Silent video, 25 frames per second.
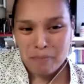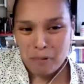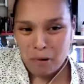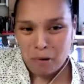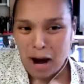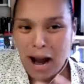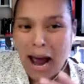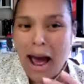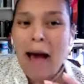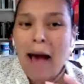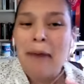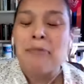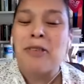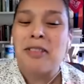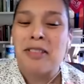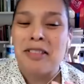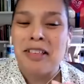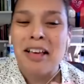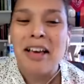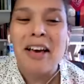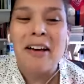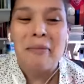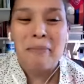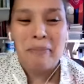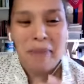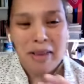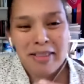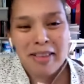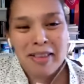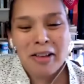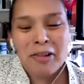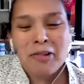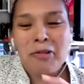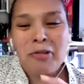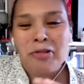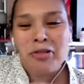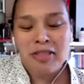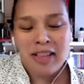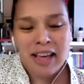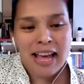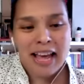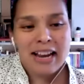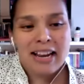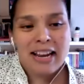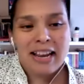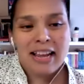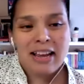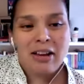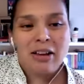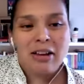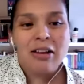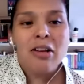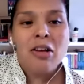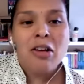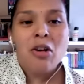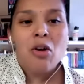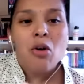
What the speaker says: perhaps misunderstanding